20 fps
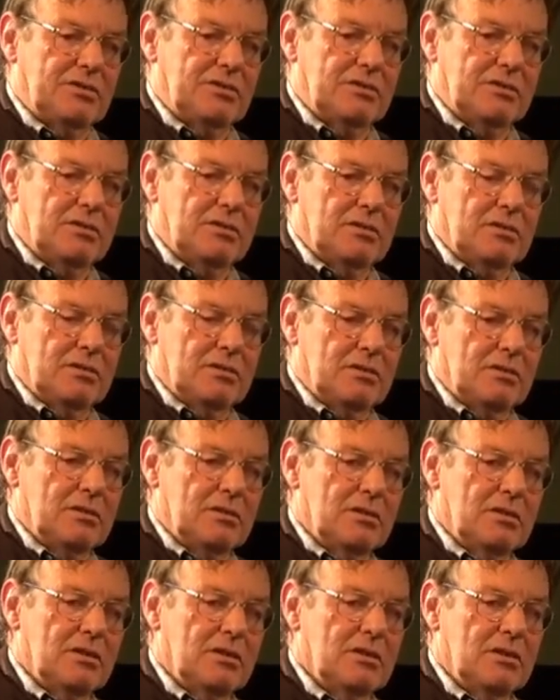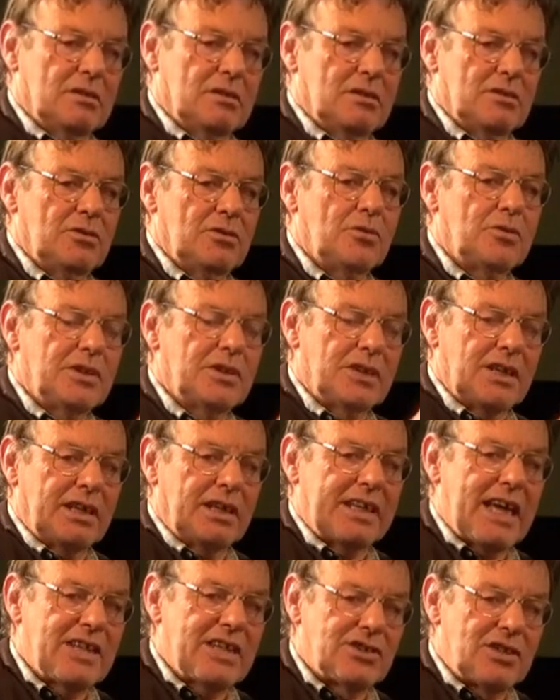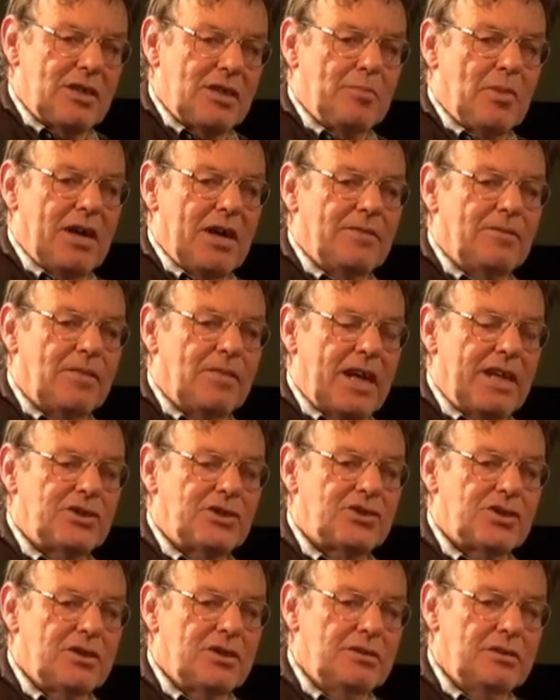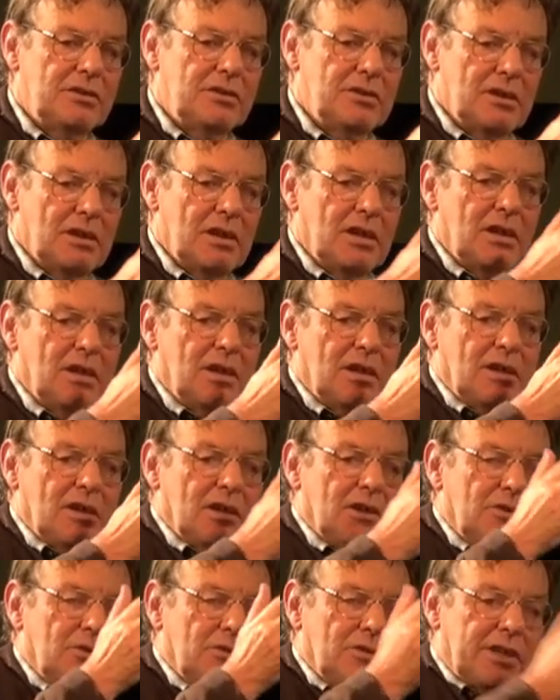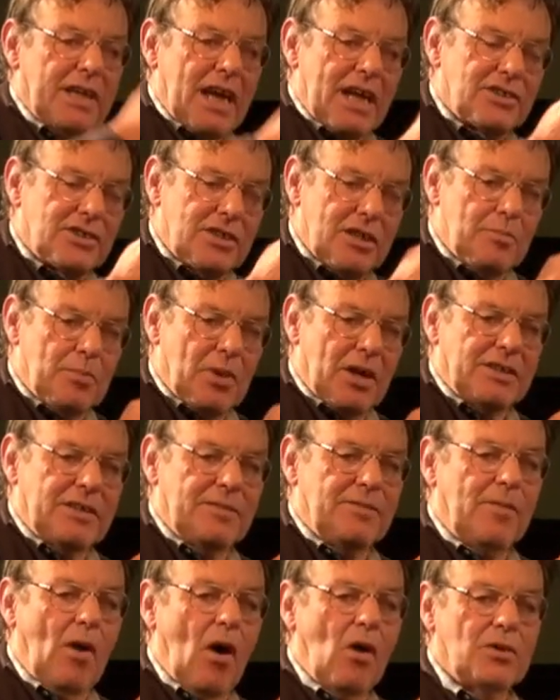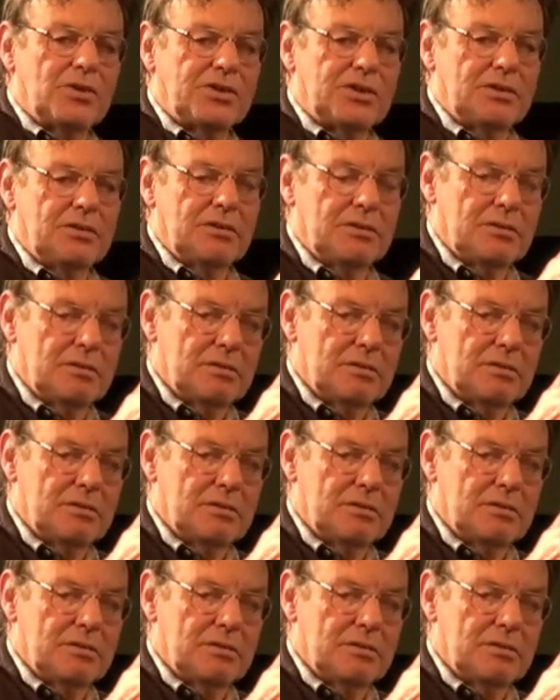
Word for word: You can cancel it by inflation, you can cancel it by default,